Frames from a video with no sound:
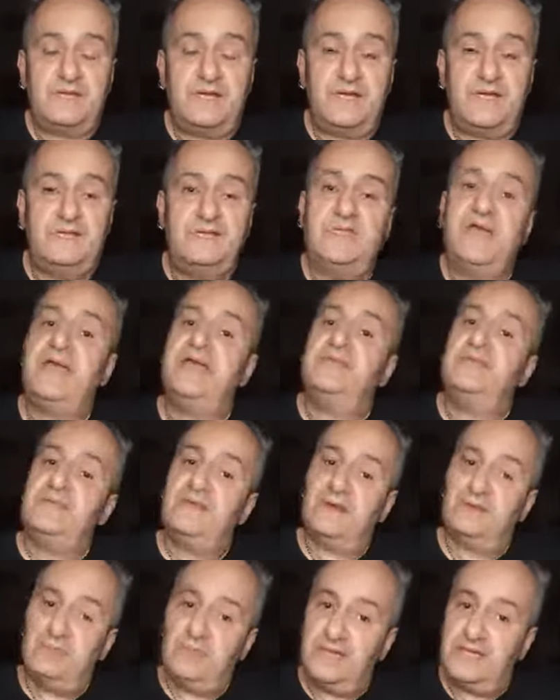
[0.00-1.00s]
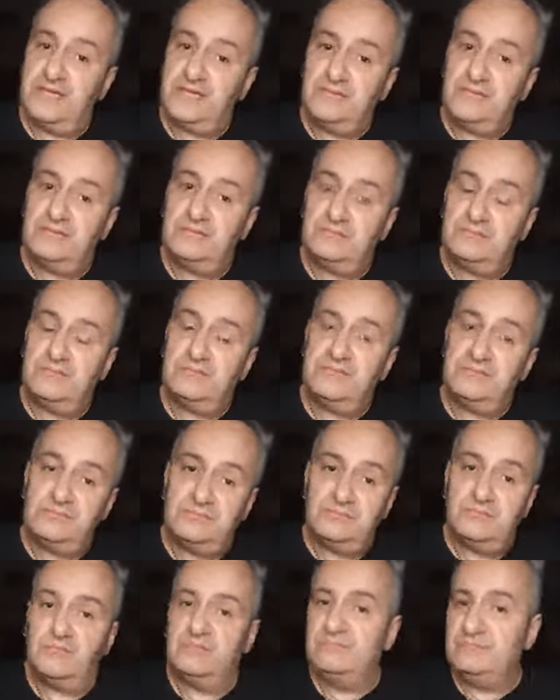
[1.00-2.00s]
And then they'll make,
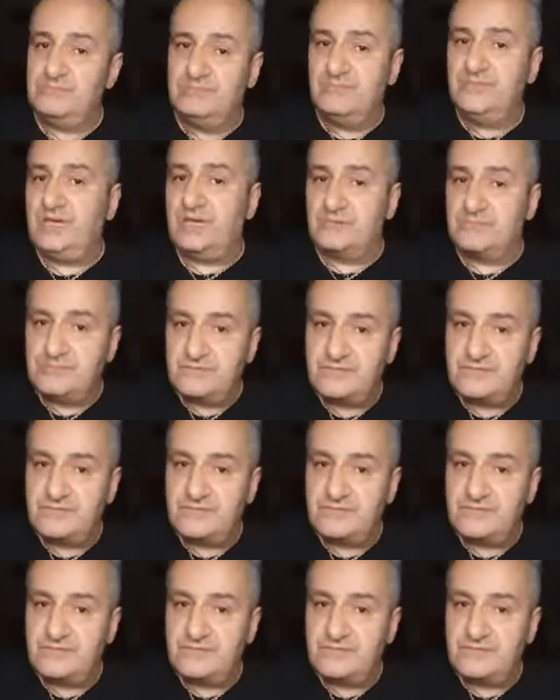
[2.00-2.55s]
you know,